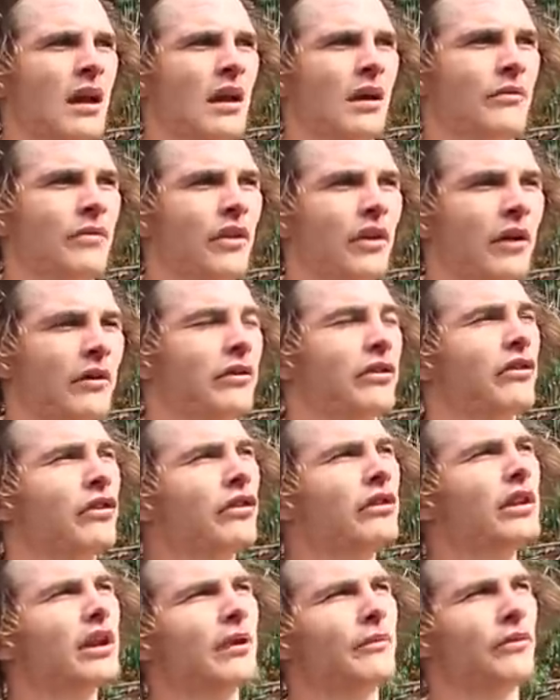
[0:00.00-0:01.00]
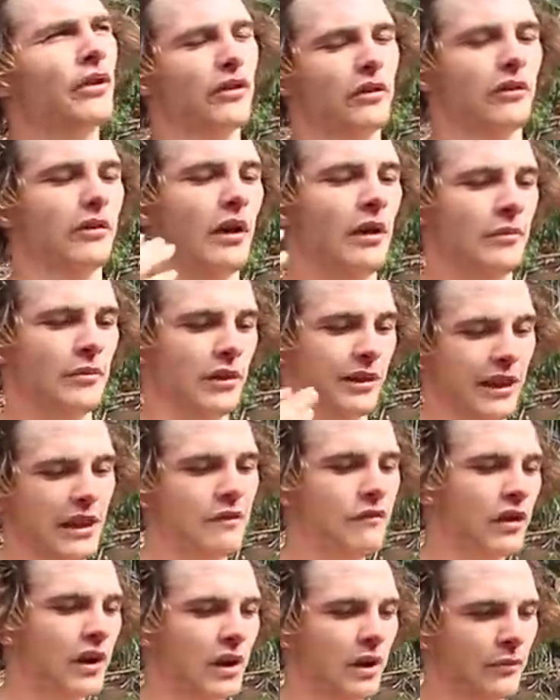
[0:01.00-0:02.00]
I'm, it's good that I'm I'm
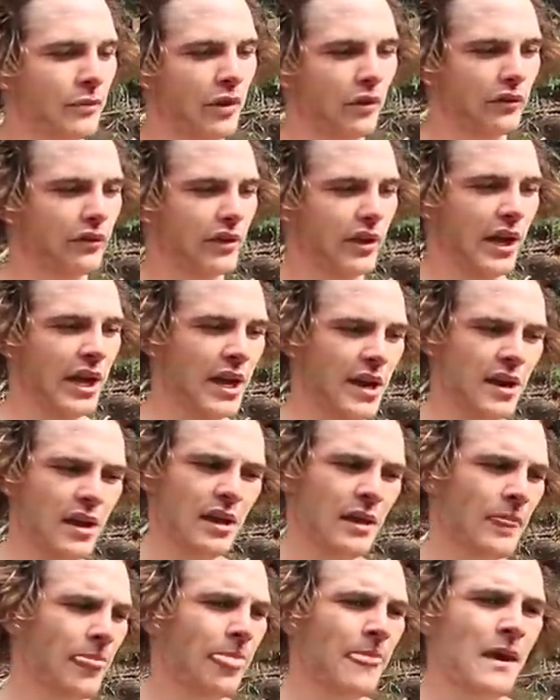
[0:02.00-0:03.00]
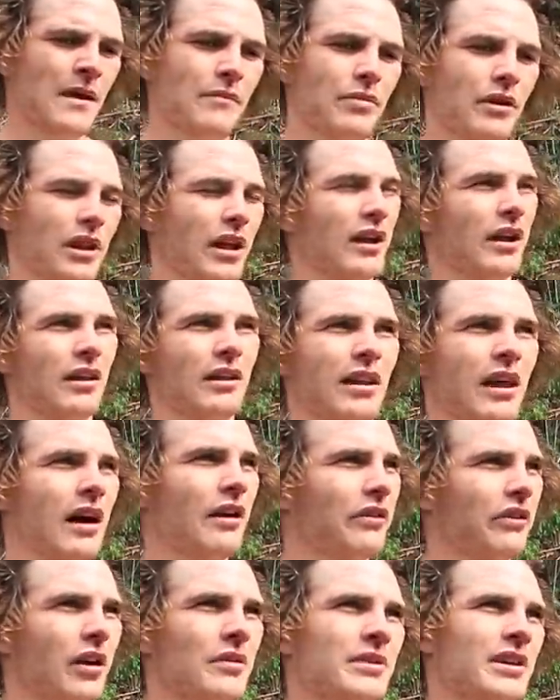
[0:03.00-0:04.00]
leaving and I'm not scared. Yeah. But like I,
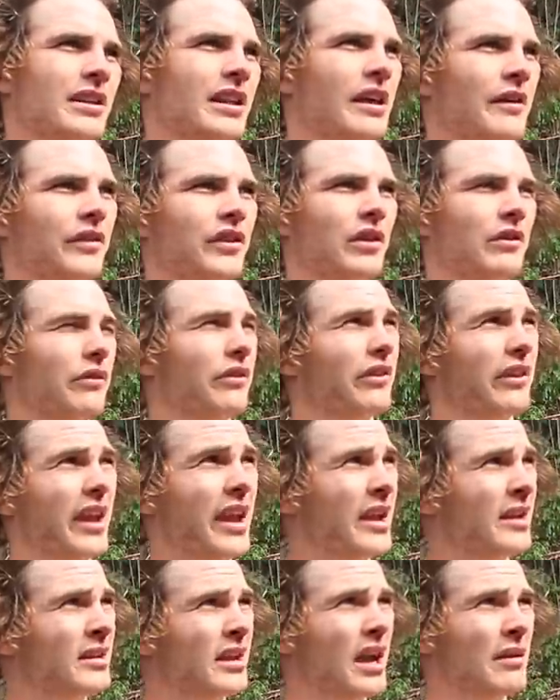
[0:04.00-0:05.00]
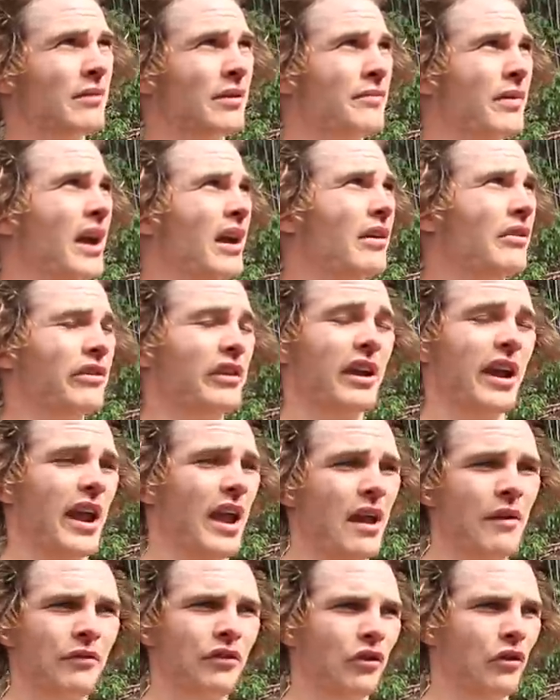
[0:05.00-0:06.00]
last time I left and I was scared and coming back, I was like, I
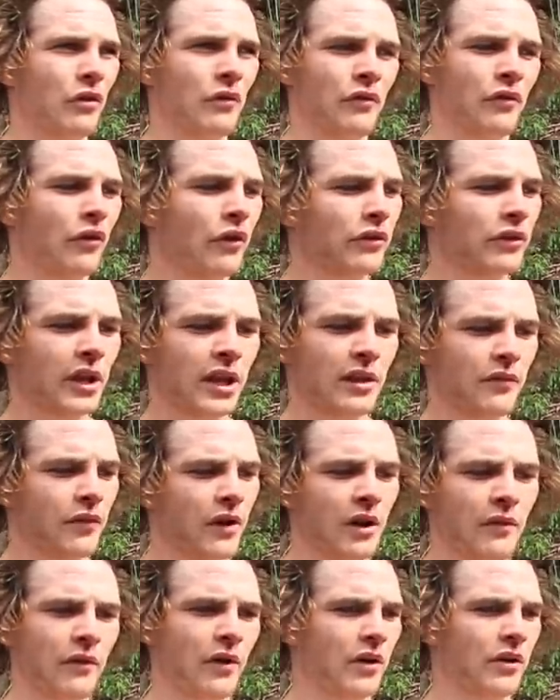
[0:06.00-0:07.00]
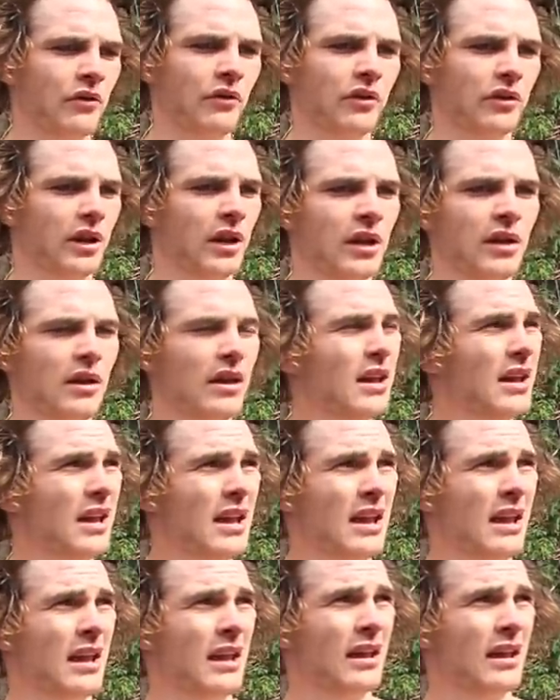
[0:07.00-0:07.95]
have to over rotate. If I ever under rotate, yep.